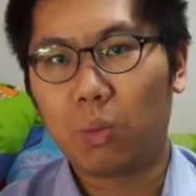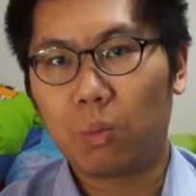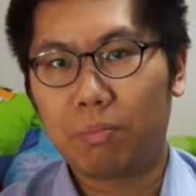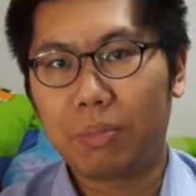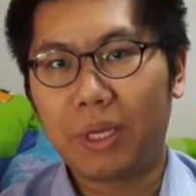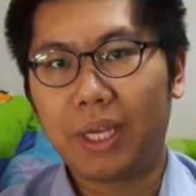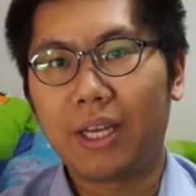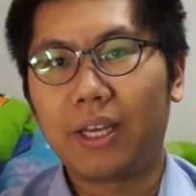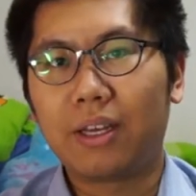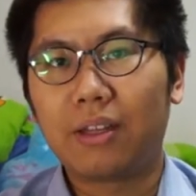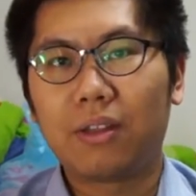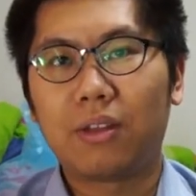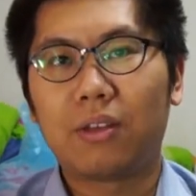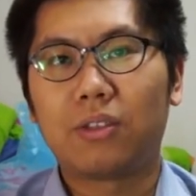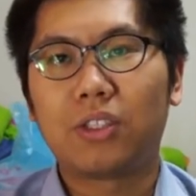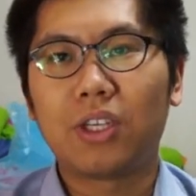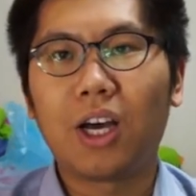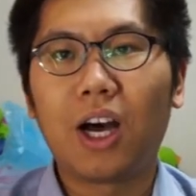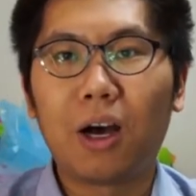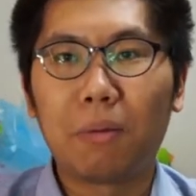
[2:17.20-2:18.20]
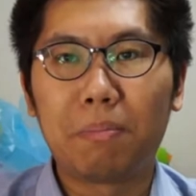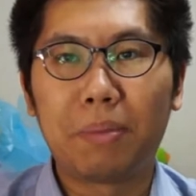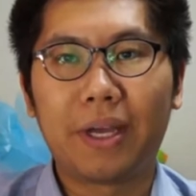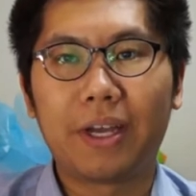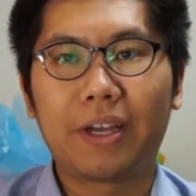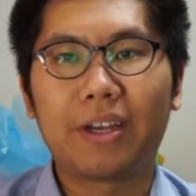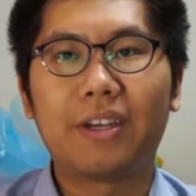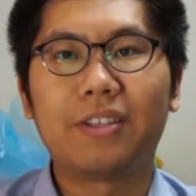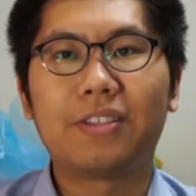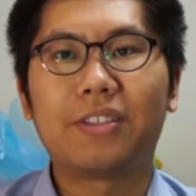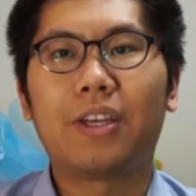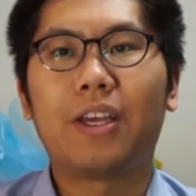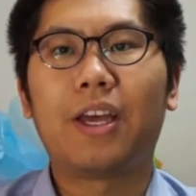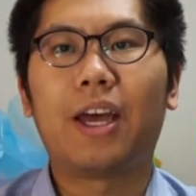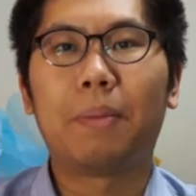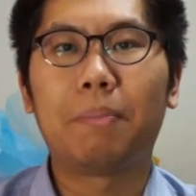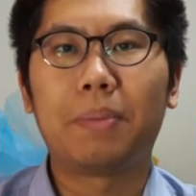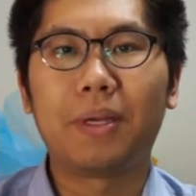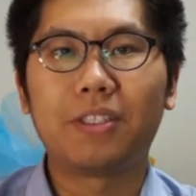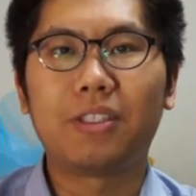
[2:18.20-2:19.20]
being the topic is
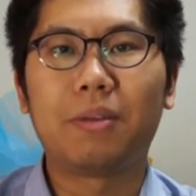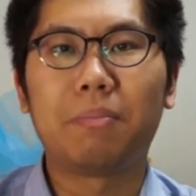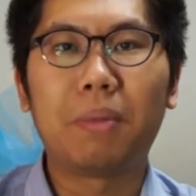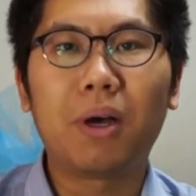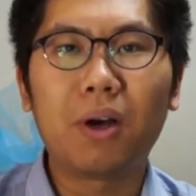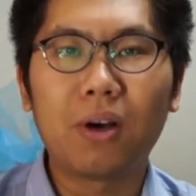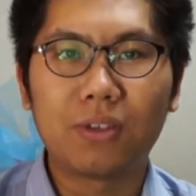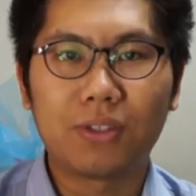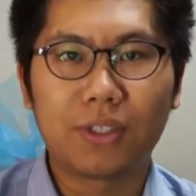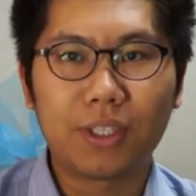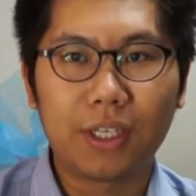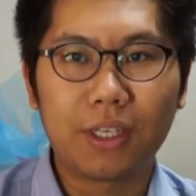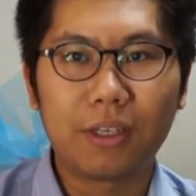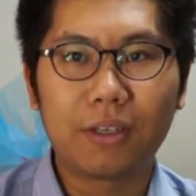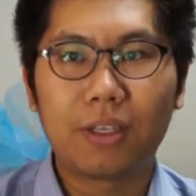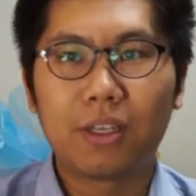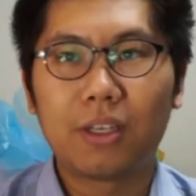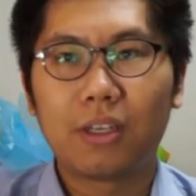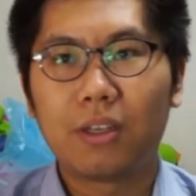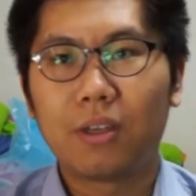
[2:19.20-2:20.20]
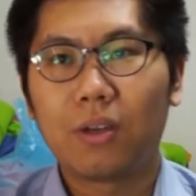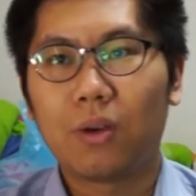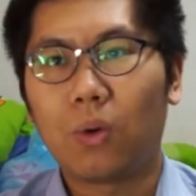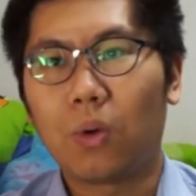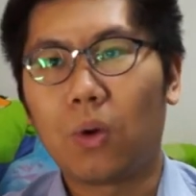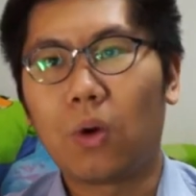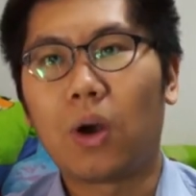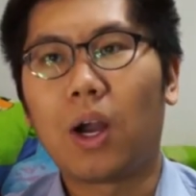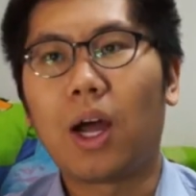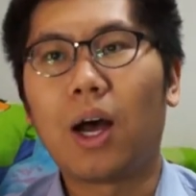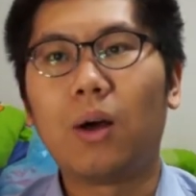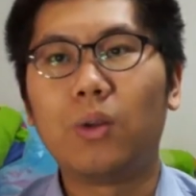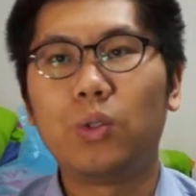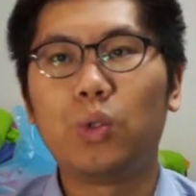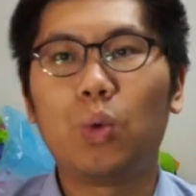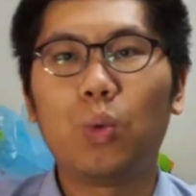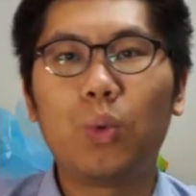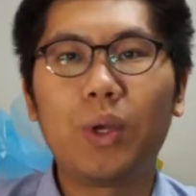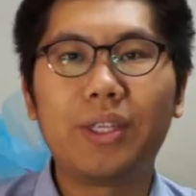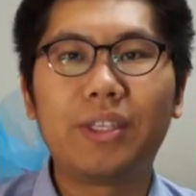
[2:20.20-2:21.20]
epistemology, or how do
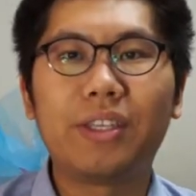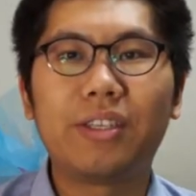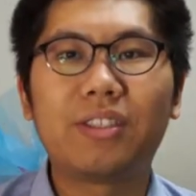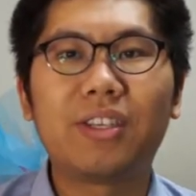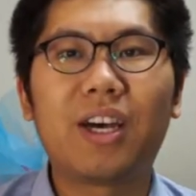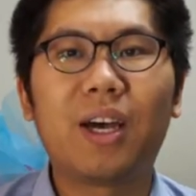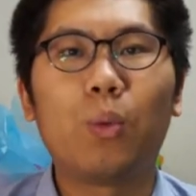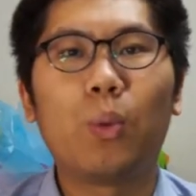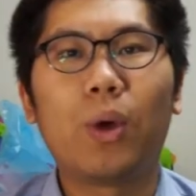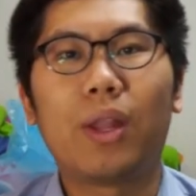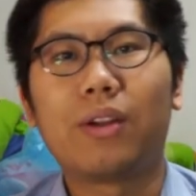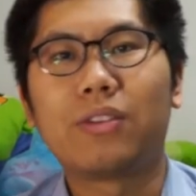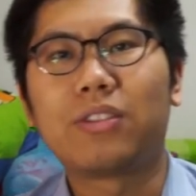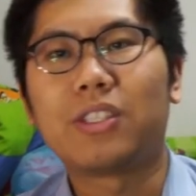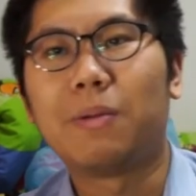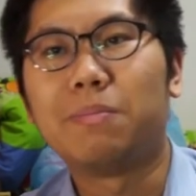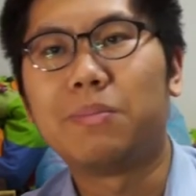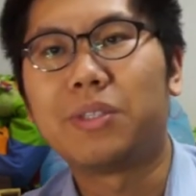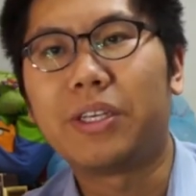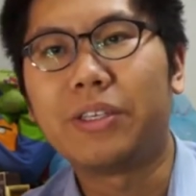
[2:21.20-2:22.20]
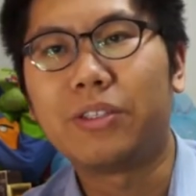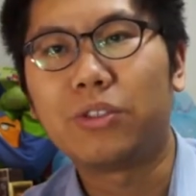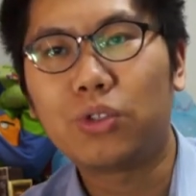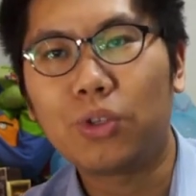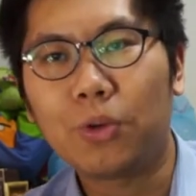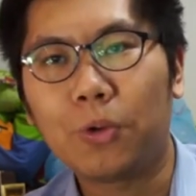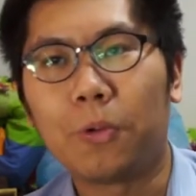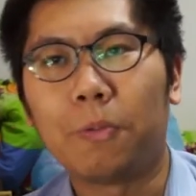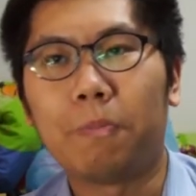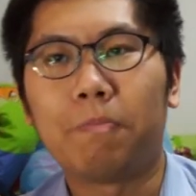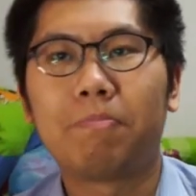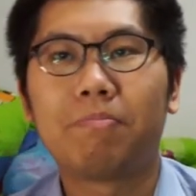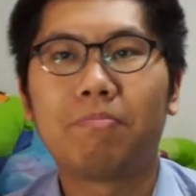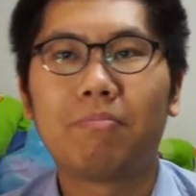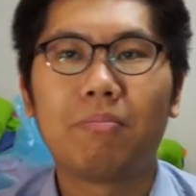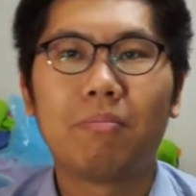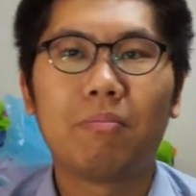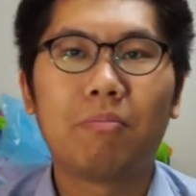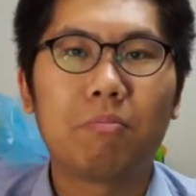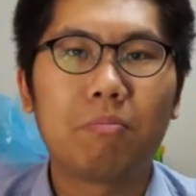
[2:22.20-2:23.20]
we decide whether something is true.
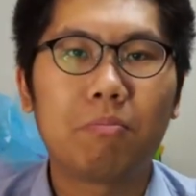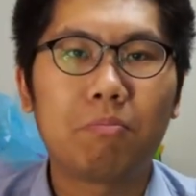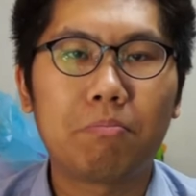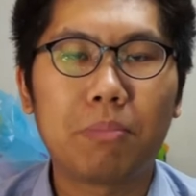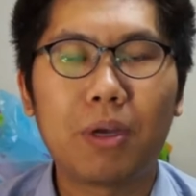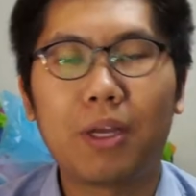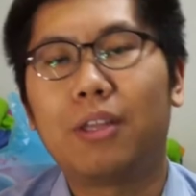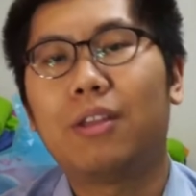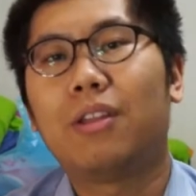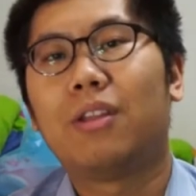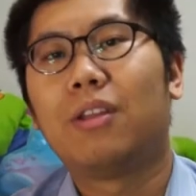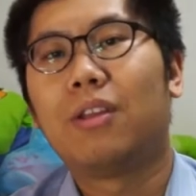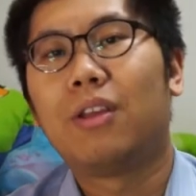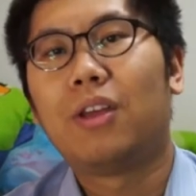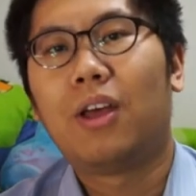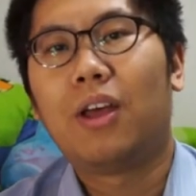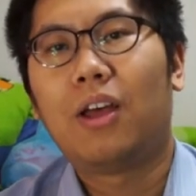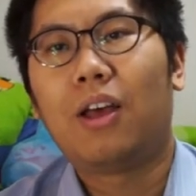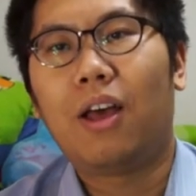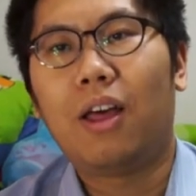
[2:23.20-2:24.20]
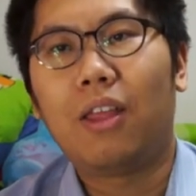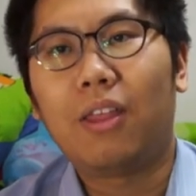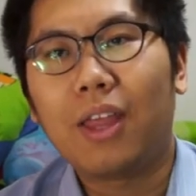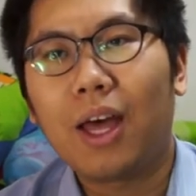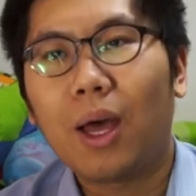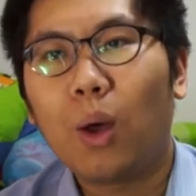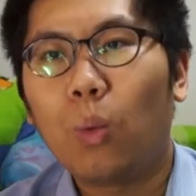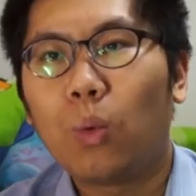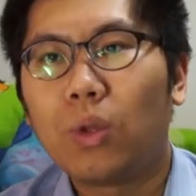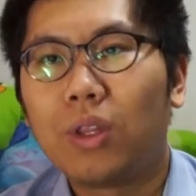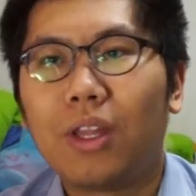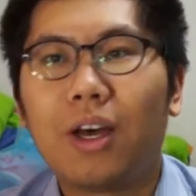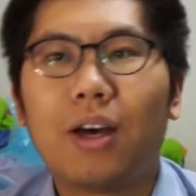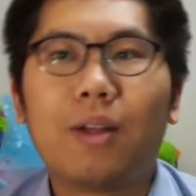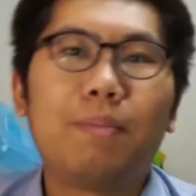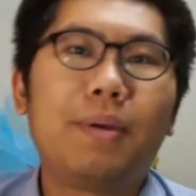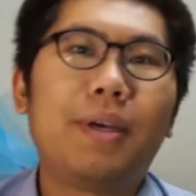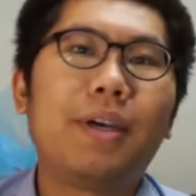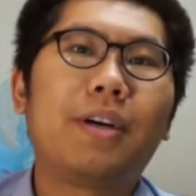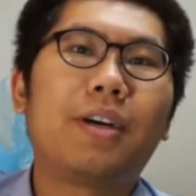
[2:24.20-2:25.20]
But that would not
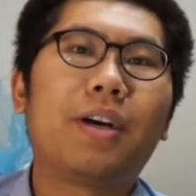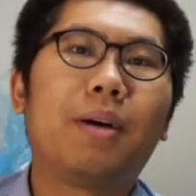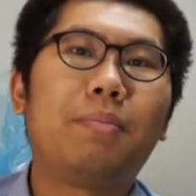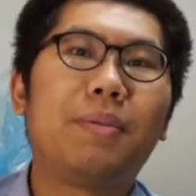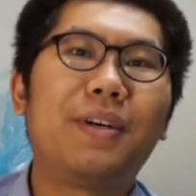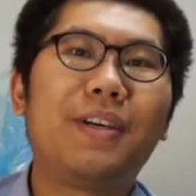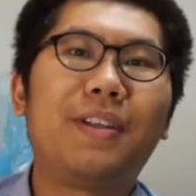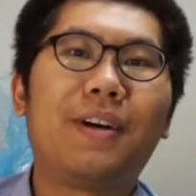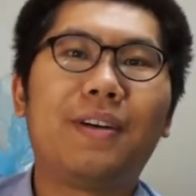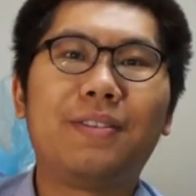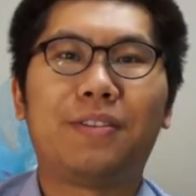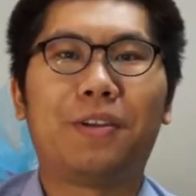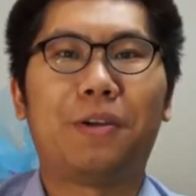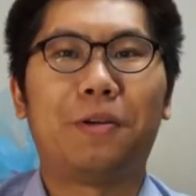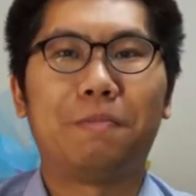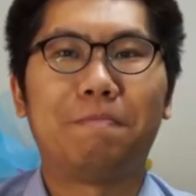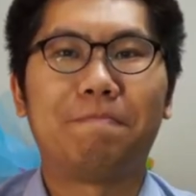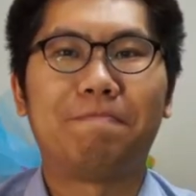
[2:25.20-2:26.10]
be a complete answer.